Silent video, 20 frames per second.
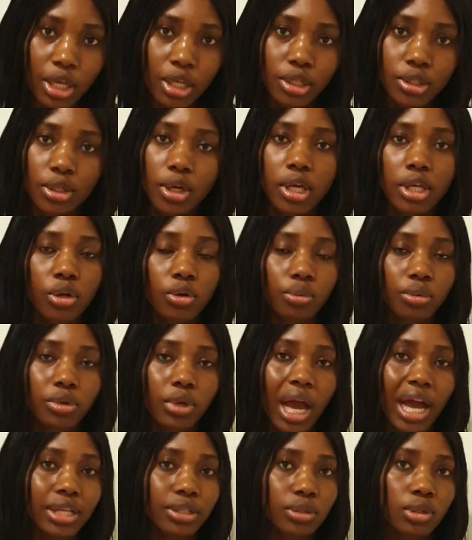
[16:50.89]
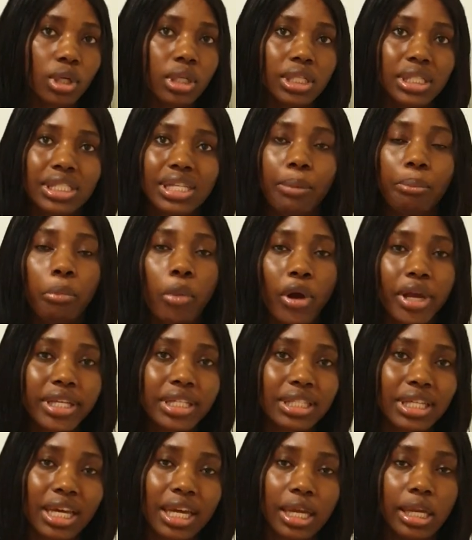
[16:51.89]
So you are so
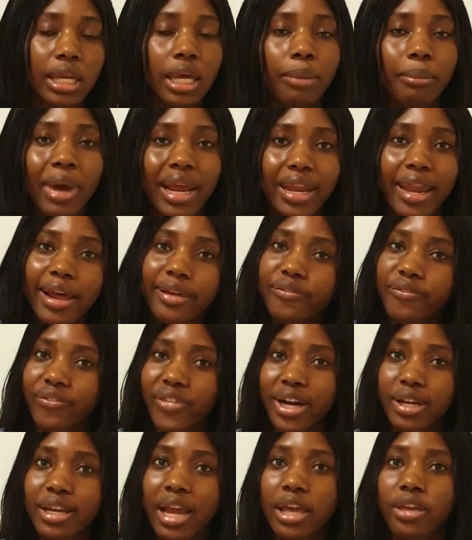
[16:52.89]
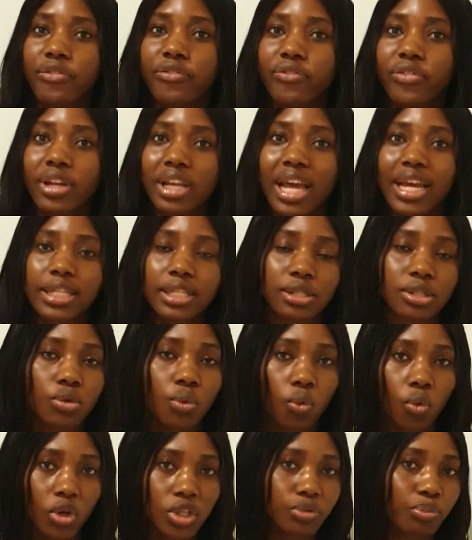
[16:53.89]
disappointed by that fact that you feel like it is the
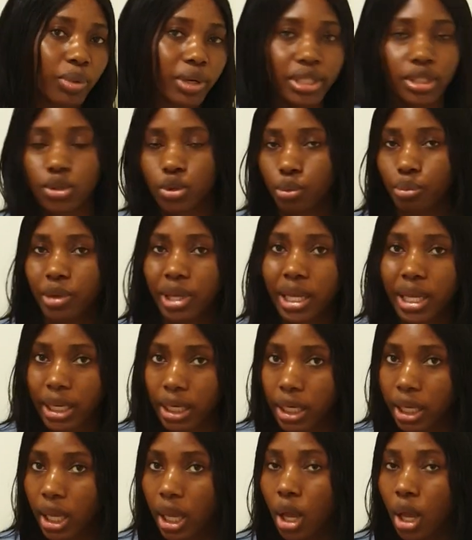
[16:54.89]
worst place to be in,